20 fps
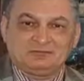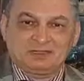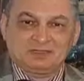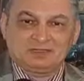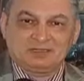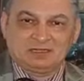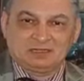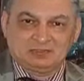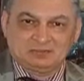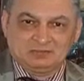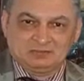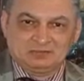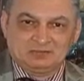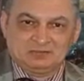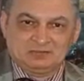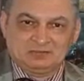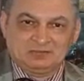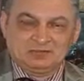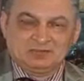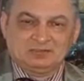1 hour
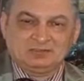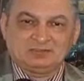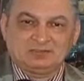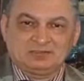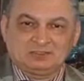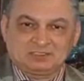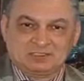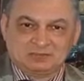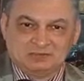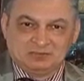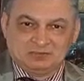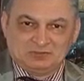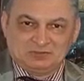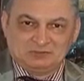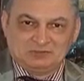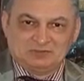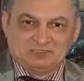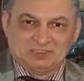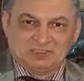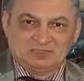to
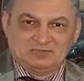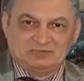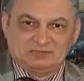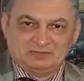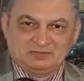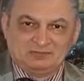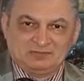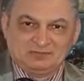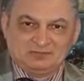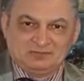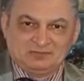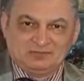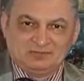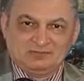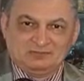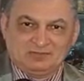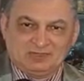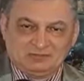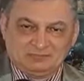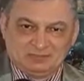explore just
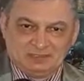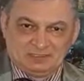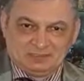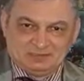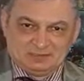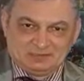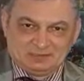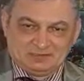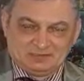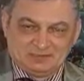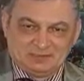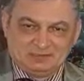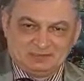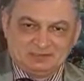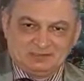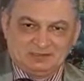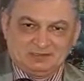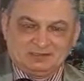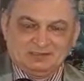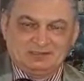one page.
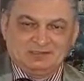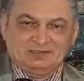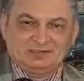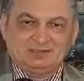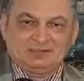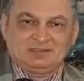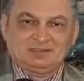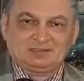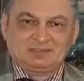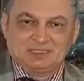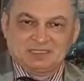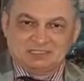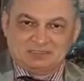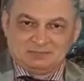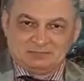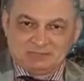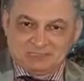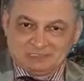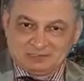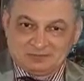It
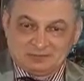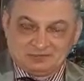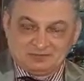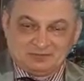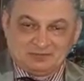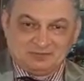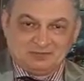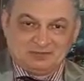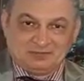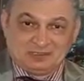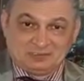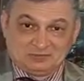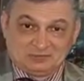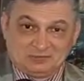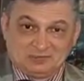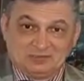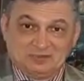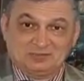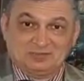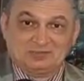doesn't matter. The
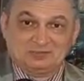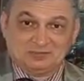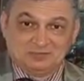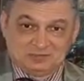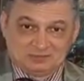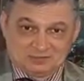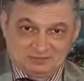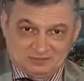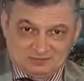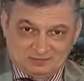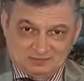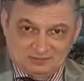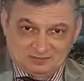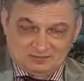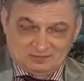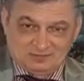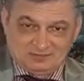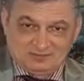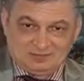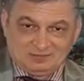choice is yours.
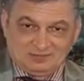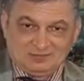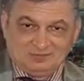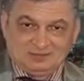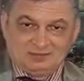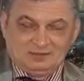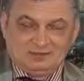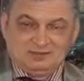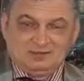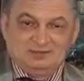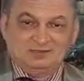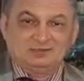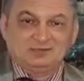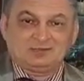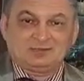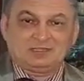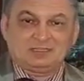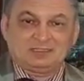You